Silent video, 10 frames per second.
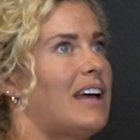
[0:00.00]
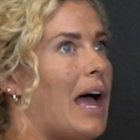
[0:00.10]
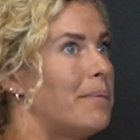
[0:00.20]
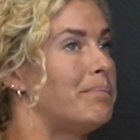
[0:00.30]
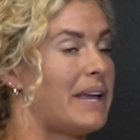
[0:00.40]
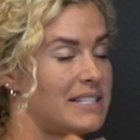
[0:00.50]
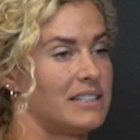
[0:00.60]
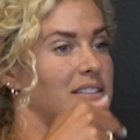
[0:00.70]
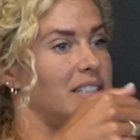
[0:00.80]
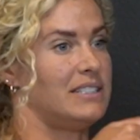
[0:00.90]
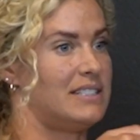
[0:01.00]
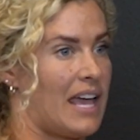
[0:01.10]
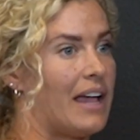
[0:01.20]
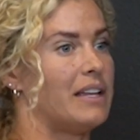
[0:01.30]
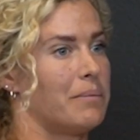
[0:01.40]
I'm basically
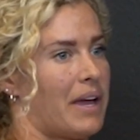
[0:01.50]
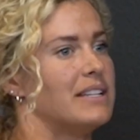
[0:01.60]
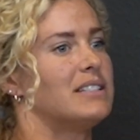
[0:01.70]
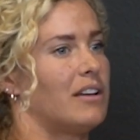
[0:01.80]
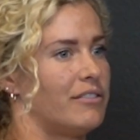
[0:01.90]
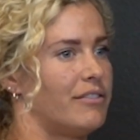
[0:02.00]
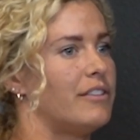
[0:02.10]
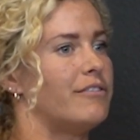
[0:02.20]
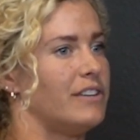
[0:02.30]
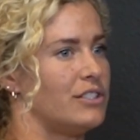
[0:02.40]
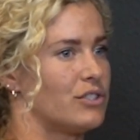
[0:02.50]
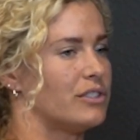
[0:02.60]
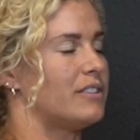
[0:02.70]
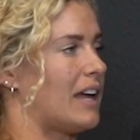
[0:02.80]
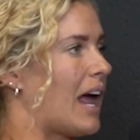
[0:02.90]
telling myself the
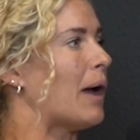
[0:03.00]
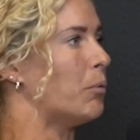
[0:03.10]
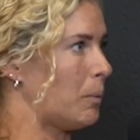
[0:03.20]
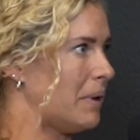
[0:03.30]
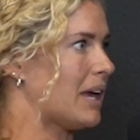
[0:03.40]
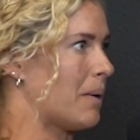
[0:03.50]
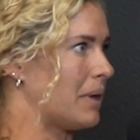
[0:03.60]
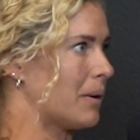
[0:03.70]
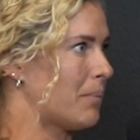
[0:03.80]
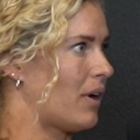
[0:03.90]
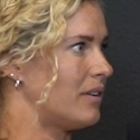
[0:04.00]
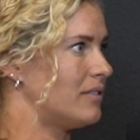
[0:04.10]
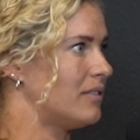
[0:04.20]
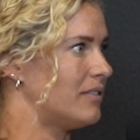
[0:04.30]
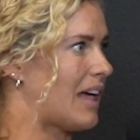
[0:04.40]
feature that I will be coming
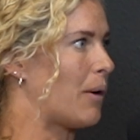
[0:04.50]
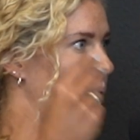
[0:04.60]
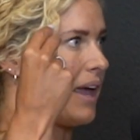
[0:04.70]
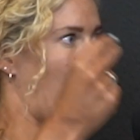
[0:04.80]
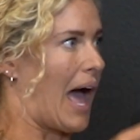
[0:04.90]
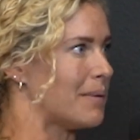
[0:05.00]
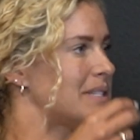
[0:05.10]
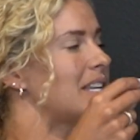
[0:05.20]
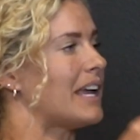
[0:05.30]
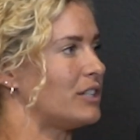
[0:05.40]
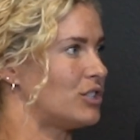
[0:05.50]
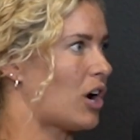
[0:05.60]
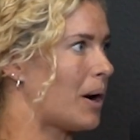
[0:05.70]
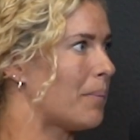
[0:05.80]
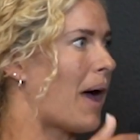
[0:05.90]
upon. That way I'm staying
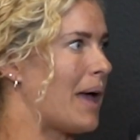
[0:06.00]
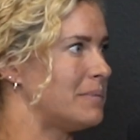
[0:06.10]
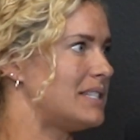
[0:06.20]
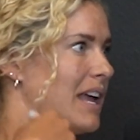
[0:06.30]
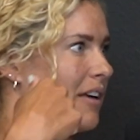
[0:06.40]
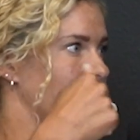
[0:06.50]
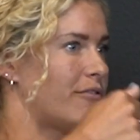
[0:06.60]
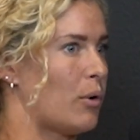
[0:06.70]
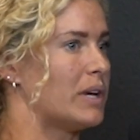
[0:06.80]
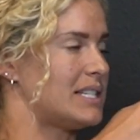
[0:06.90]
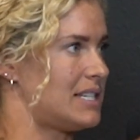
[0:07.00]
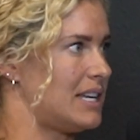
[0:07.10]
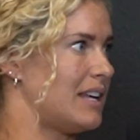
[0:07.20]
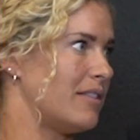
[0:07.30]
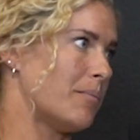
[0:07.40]
sharp, I'm staying focused
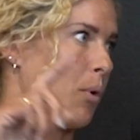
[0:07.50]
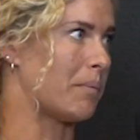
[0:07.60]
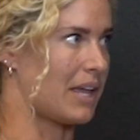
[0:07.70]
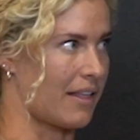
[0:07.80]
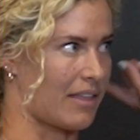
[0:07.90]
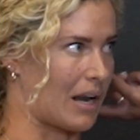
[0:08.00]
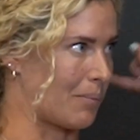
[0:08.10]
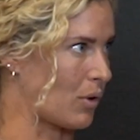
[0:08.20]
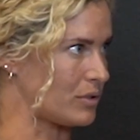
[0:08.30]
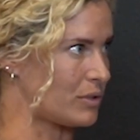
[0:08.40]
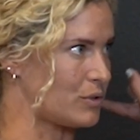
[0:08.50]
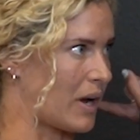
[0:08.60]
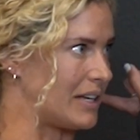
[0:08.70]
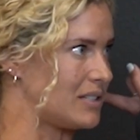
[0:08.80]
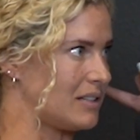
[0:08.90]
and in the moment, and then I'm also
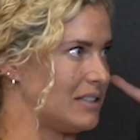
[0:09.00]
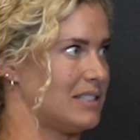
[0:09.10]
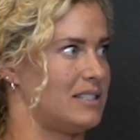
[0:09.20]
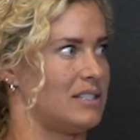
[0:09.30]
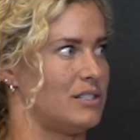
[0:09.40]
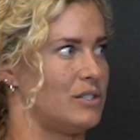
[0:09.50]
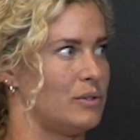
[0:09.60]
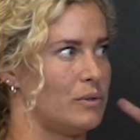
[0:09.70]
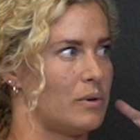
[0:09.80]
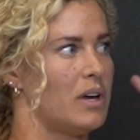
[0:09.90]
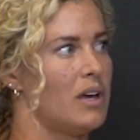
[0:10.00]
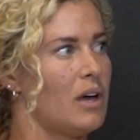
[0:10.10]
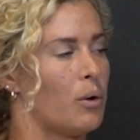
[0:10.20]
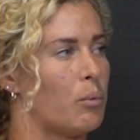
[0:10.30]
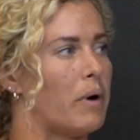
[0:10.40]
trying to listen to
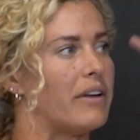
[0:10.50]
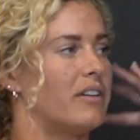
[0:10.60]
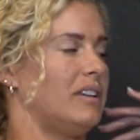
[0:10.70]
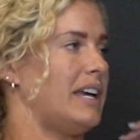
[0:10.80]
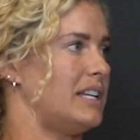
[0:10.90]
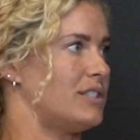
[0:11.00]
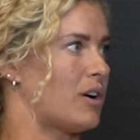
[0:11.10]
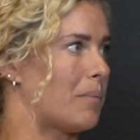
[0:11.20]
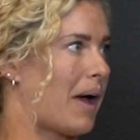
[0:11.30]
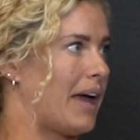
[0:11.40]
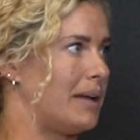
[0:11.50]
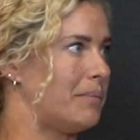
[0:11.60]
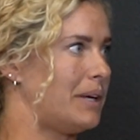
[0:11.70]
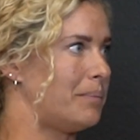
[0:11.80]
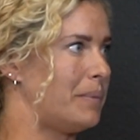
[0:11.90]
where the ladies are behind me.